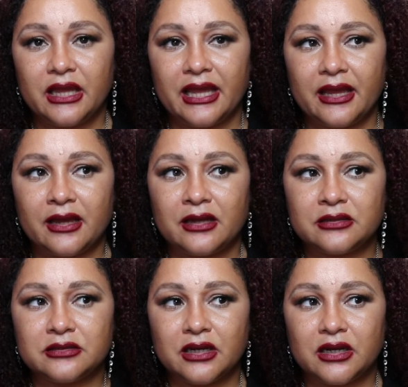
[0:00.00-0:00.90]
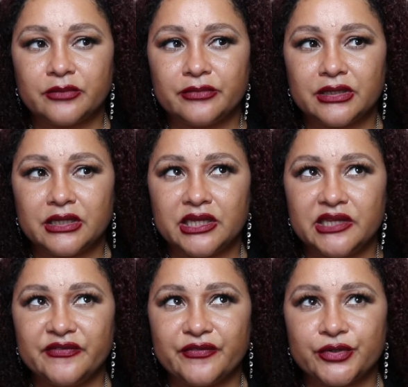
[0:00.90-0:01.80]
and
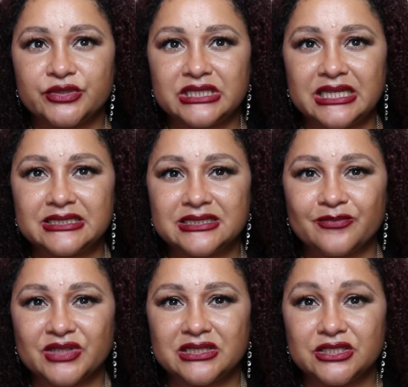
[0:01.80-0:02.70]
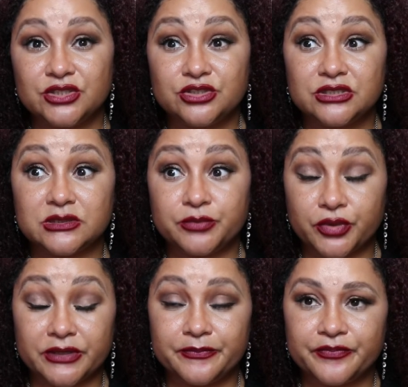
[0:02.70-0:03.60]
if cruising is something that you should
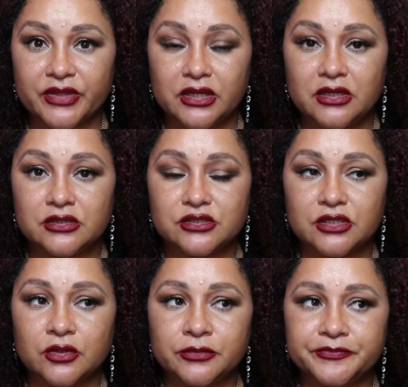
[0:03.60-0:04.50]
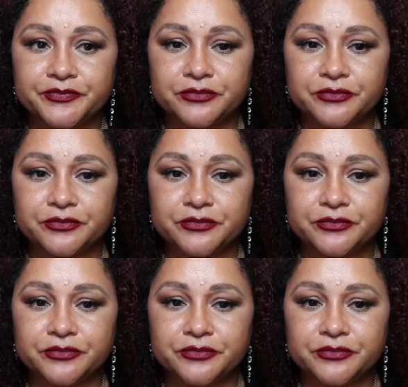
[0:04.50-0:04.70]
support. So